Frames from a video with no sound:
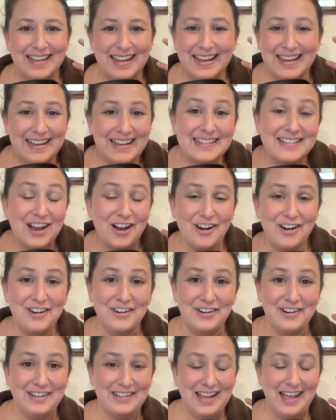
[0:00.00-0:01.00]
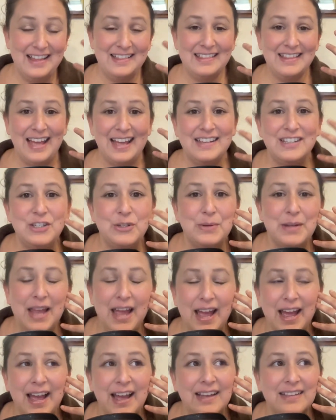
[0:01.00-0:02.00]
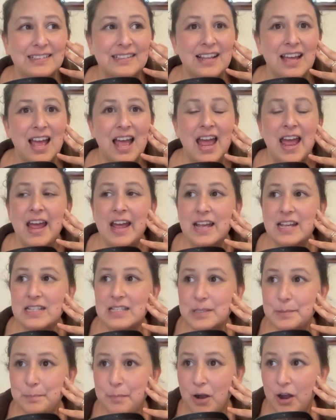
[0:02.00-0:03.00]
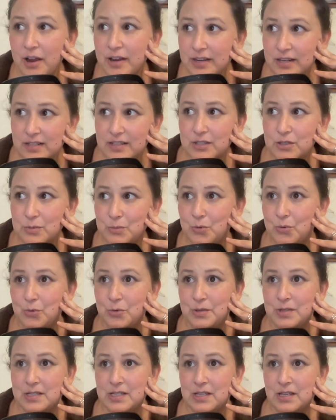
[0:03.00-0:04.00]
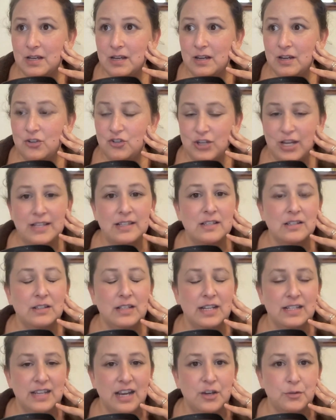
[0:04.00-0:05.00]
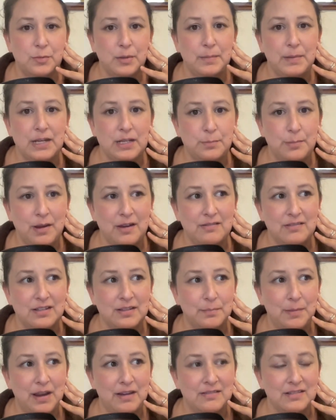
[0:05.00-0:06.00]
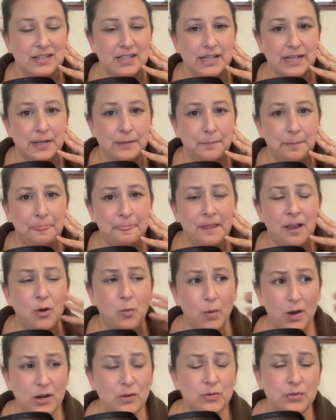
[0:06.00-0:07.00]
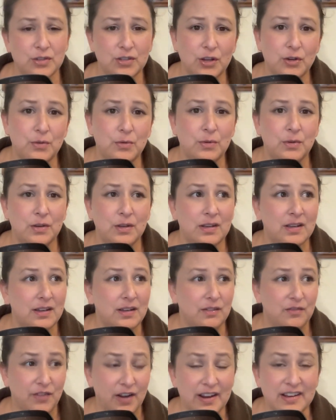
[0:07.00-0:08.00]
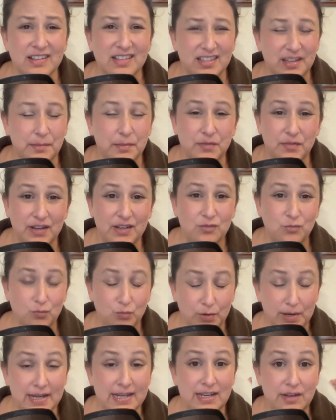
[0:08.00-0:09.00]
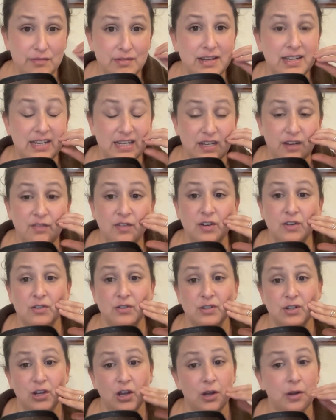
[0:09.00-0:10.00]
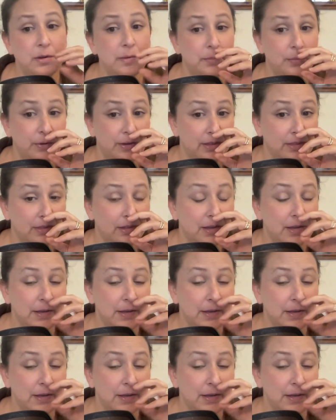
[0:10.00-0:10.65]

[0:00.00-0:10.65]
is hard, and you can aspire towards gentle attachment-based parenting while also find some of it really, really difficult to cope with.